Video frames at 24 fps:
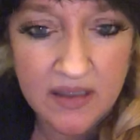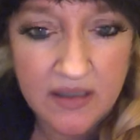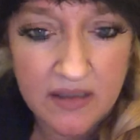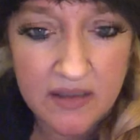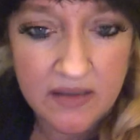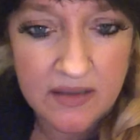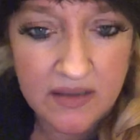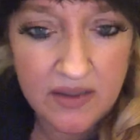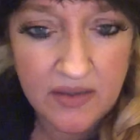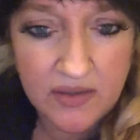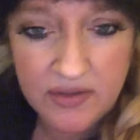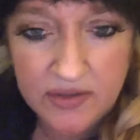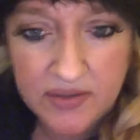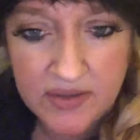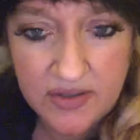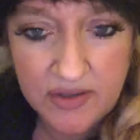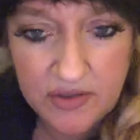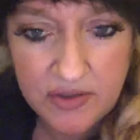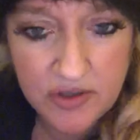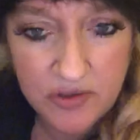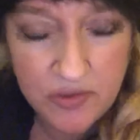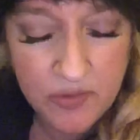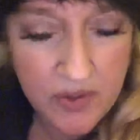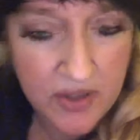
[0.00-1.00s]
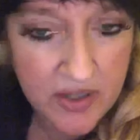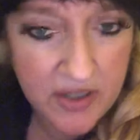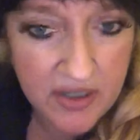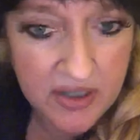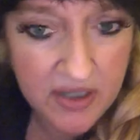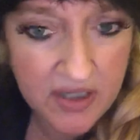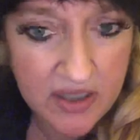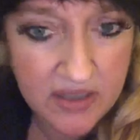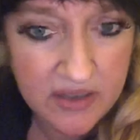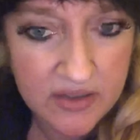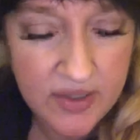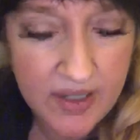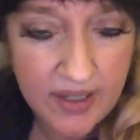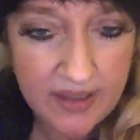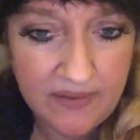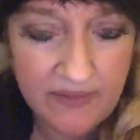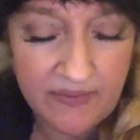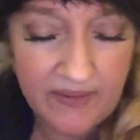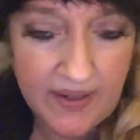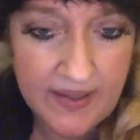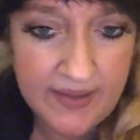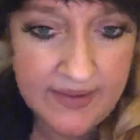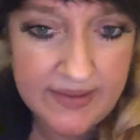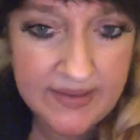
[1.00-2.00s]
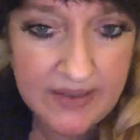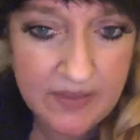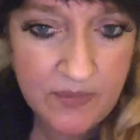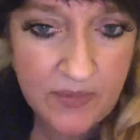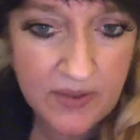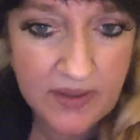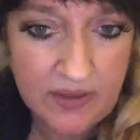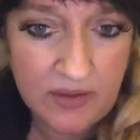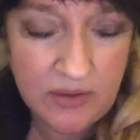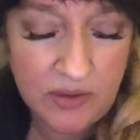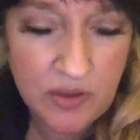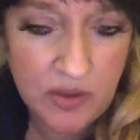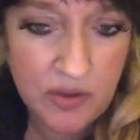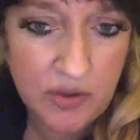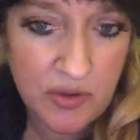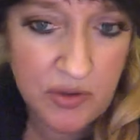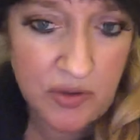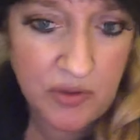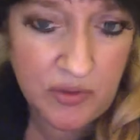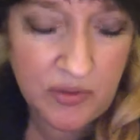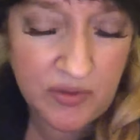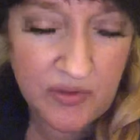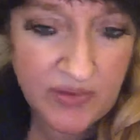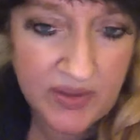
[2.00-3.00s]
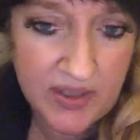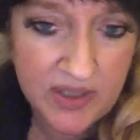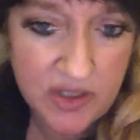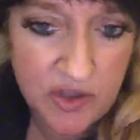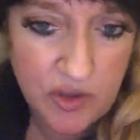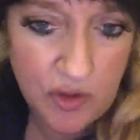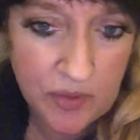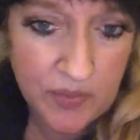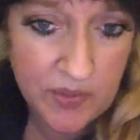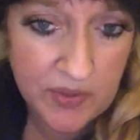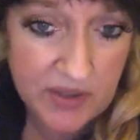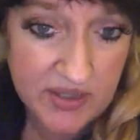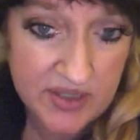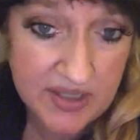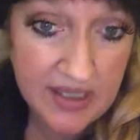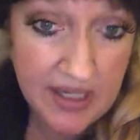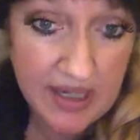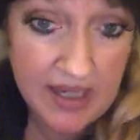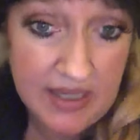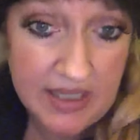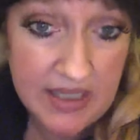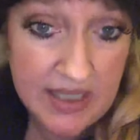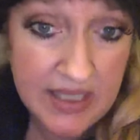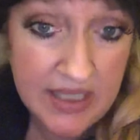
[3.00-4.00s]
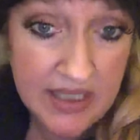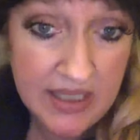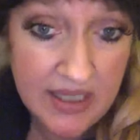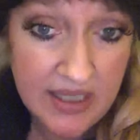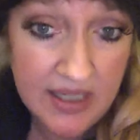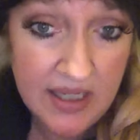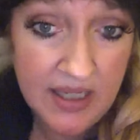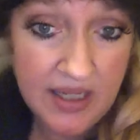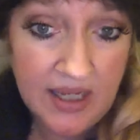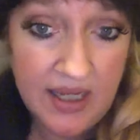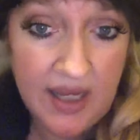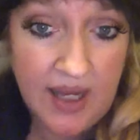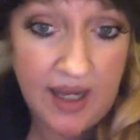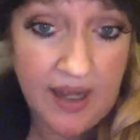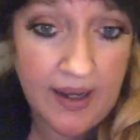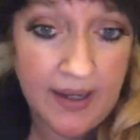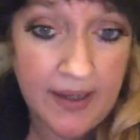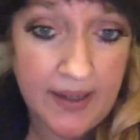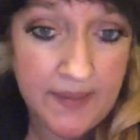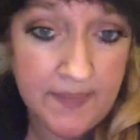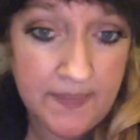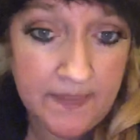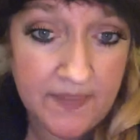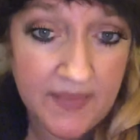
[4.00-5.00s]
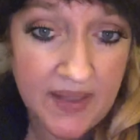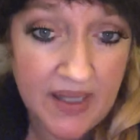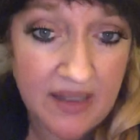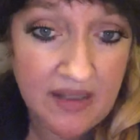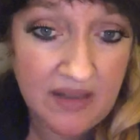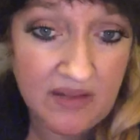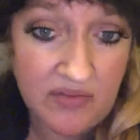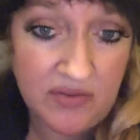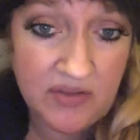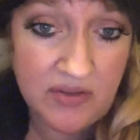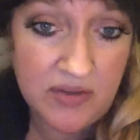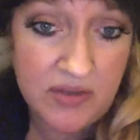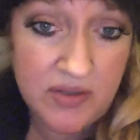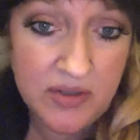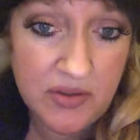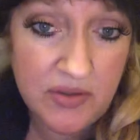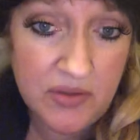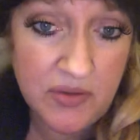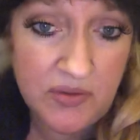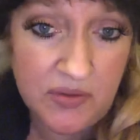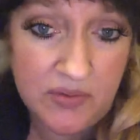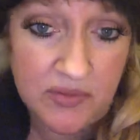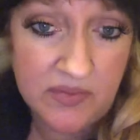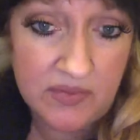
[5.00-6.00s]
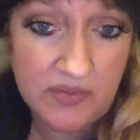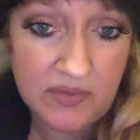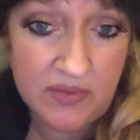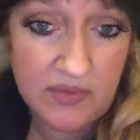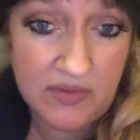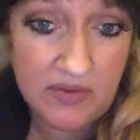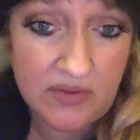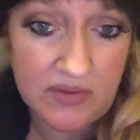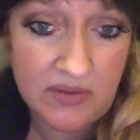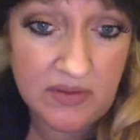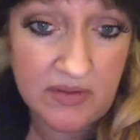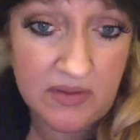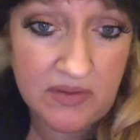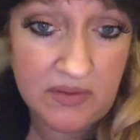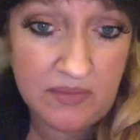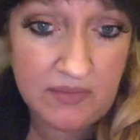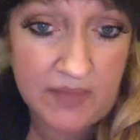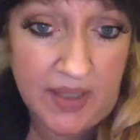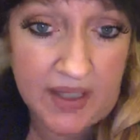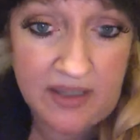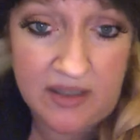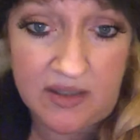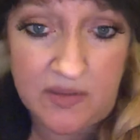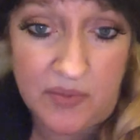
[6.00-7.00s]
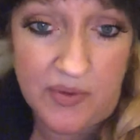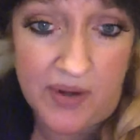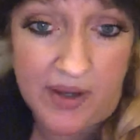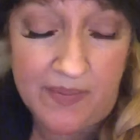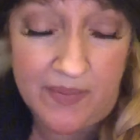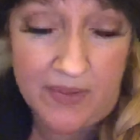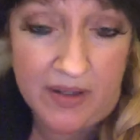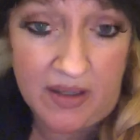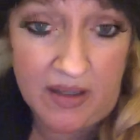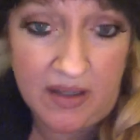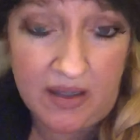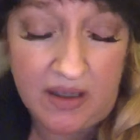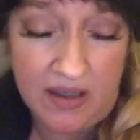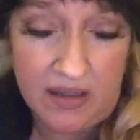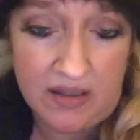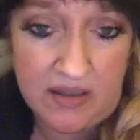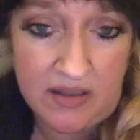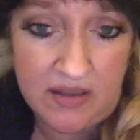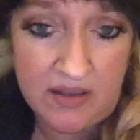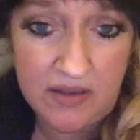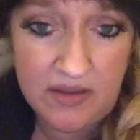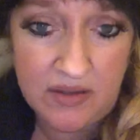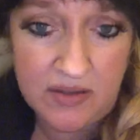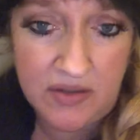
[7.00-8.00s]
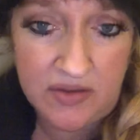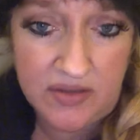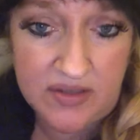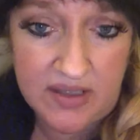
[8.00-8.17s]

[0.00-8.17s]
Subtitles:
go to a social worker. Try and find someone who fits your personality. Like, if you do make an appointment and you see